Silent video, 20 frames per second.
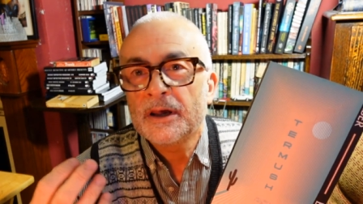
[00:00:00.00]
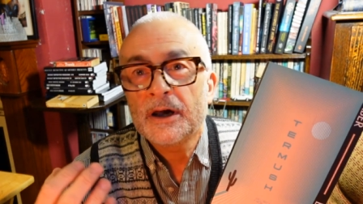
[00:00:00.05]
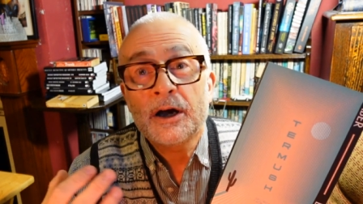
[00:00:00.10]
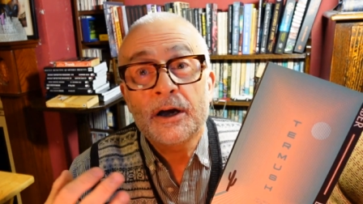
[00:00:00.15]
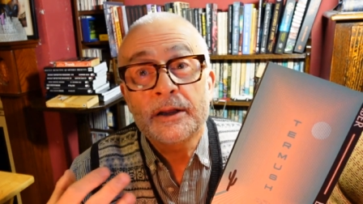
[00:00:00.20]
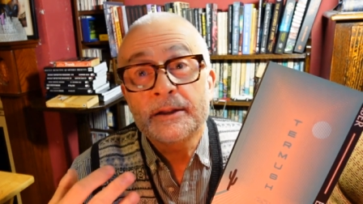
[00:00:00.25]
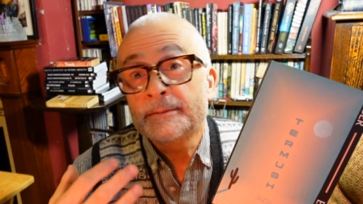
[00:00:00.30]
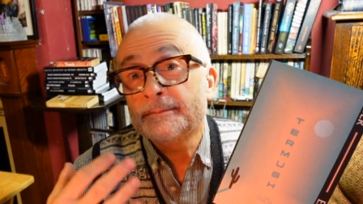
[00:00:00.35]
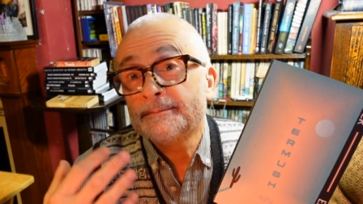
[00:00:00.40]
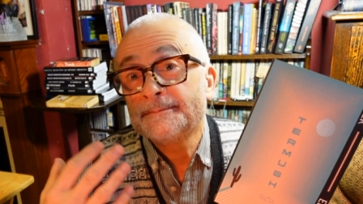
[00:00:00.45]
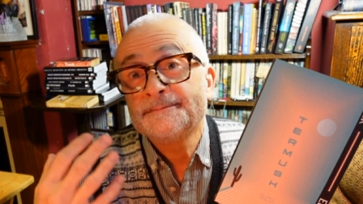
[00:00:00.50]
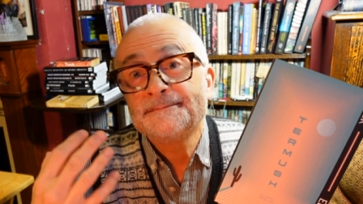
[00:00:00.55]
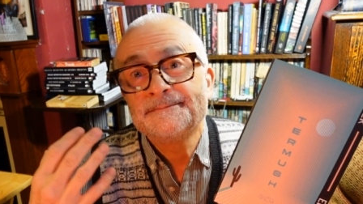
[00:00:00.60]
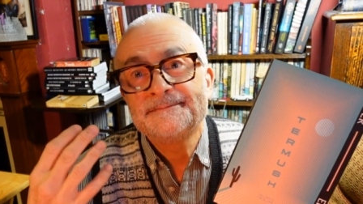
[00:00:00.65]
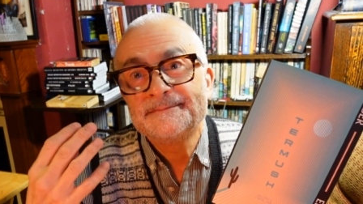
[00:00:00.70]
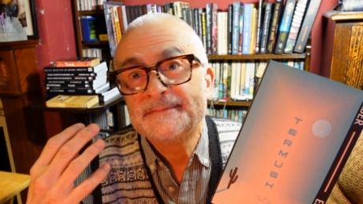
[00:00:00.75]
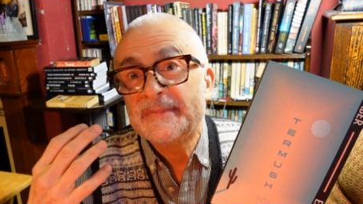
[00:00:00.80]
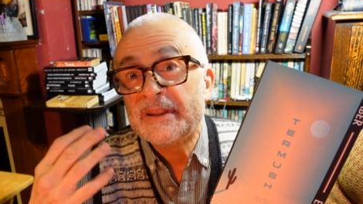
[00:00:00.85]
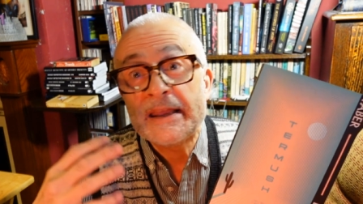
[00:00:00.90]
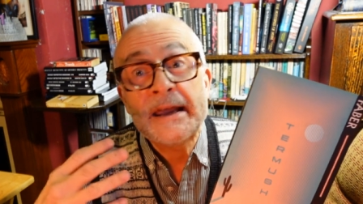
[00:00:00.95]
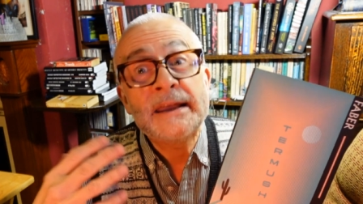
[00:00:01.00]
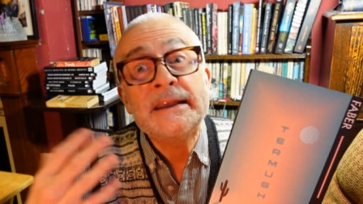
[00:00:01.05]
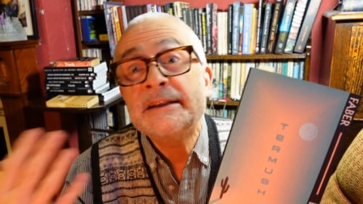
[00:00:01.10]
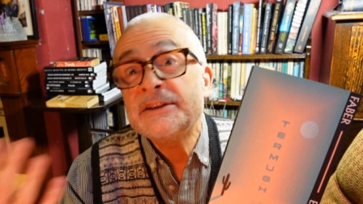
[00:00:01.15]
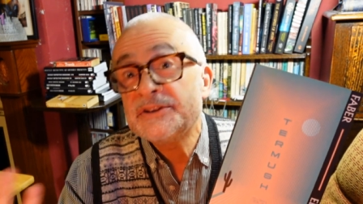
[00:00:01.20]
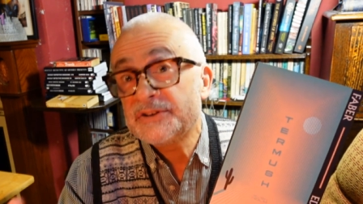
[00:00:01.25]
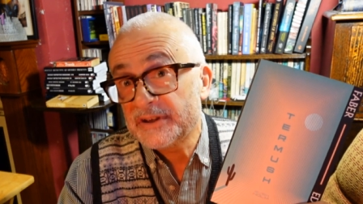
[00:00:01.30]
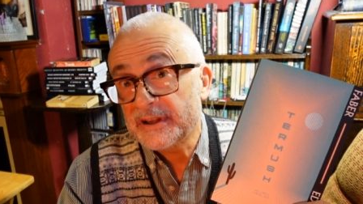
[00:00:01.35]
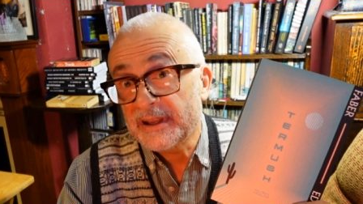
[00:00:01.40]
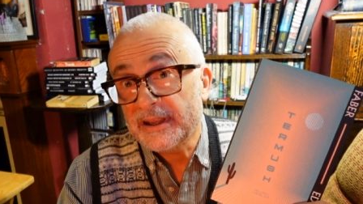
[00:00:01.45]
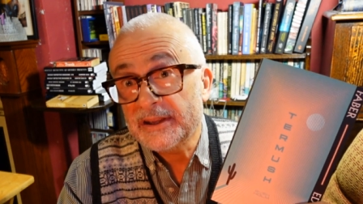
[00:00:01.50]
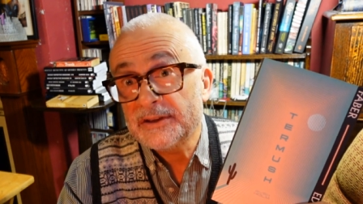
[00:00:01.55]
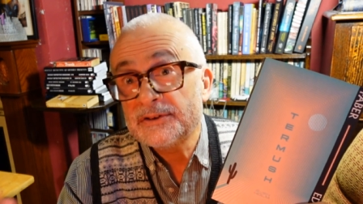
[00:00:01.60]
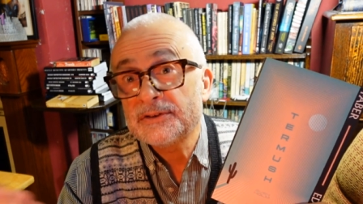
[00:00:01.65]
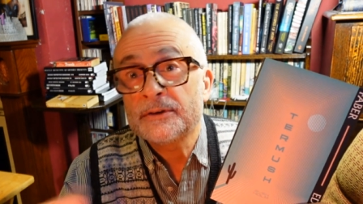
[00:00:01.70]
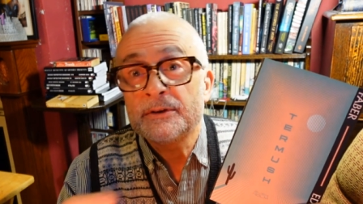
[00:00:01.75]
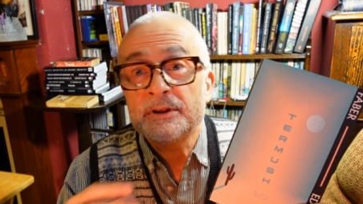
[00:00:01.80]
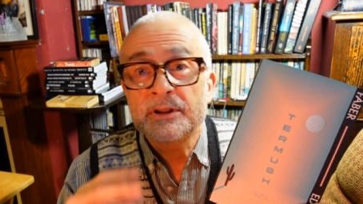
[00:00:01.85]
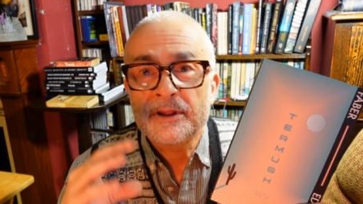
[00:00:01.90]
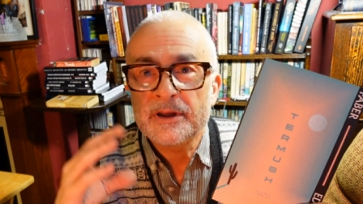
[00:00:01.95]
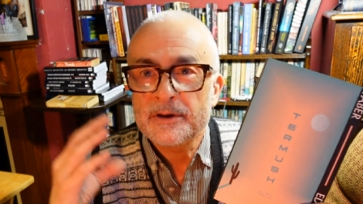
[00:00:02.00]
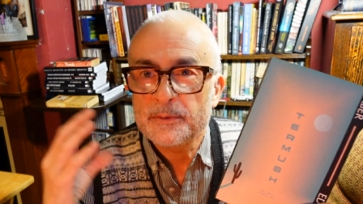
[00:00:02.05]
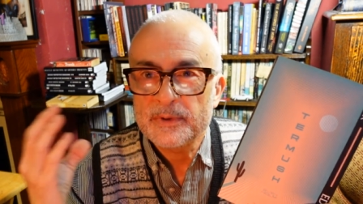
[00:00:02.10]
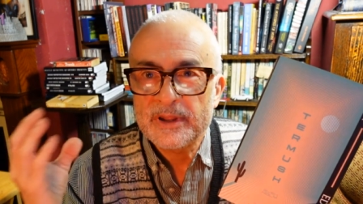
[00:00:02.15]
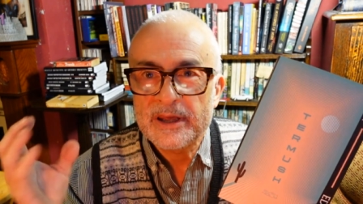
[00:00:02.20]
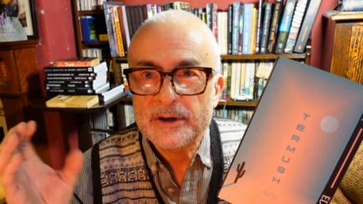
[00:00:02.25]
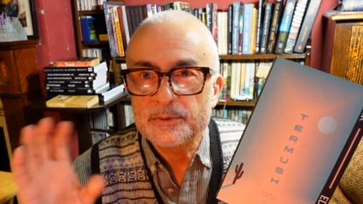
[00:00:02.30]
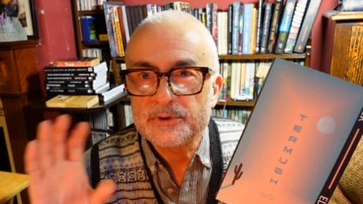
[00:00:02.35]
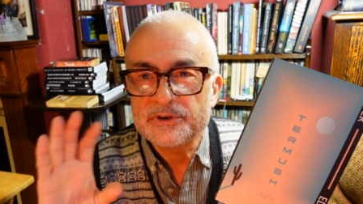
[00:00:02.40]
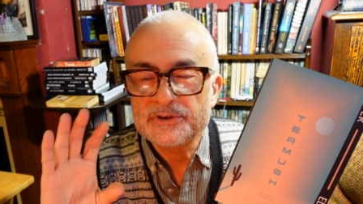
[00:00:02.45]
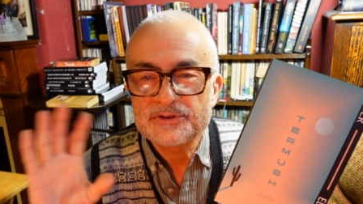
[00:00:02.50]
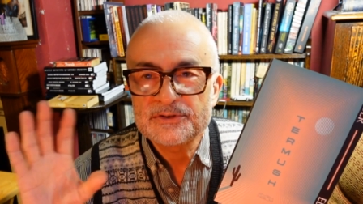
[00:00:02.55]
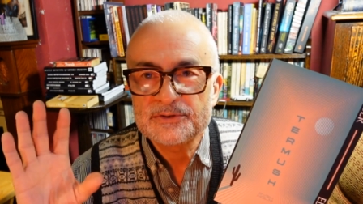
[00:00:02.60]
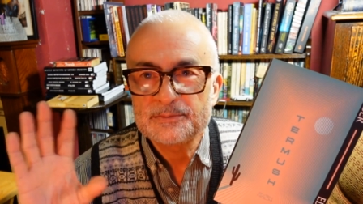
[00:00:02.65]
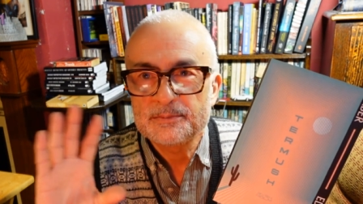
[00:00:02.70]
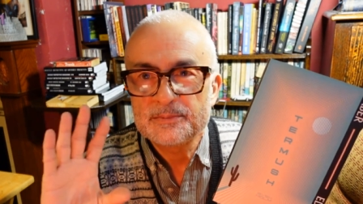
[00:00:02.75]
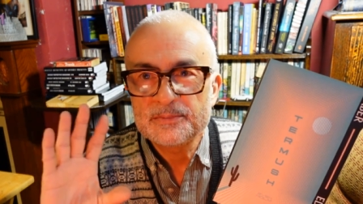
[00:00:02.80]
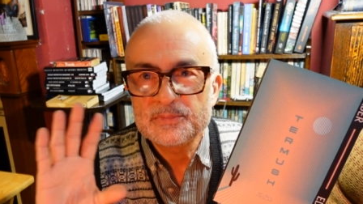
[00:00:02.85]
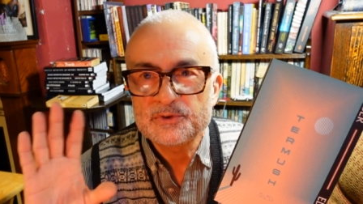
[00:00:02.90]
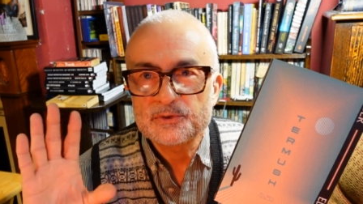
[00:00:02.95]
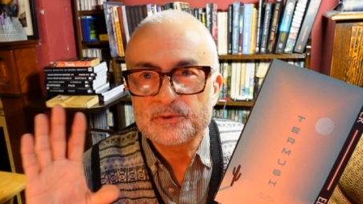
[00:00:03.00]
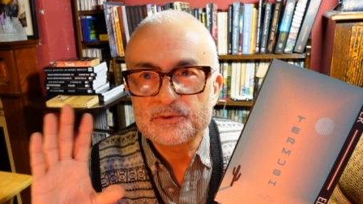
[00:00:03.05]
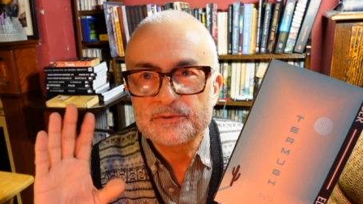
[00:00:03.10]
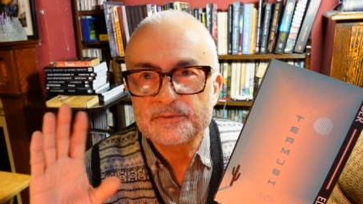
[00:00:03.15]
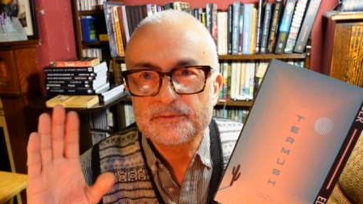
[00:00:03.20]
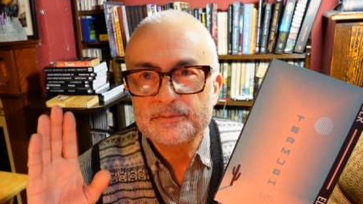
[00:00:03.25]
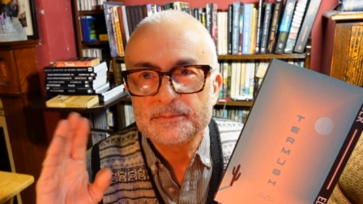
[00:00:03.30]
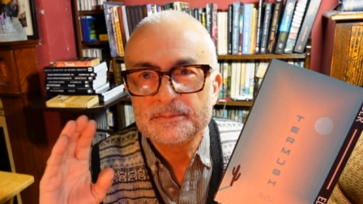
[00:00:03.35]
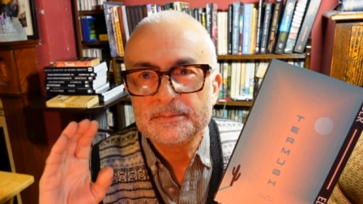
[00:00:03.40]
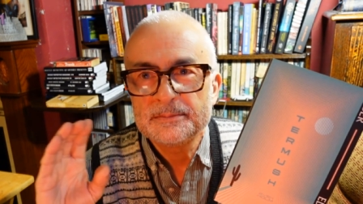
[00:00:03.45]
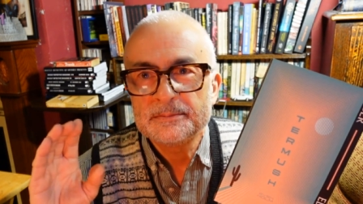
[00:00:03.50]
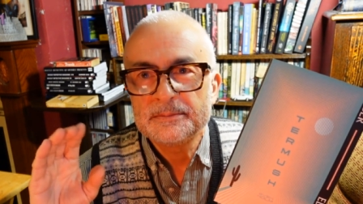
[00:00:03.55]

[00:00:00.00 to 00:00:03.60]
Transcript: I the 80s, I, there, there was sort of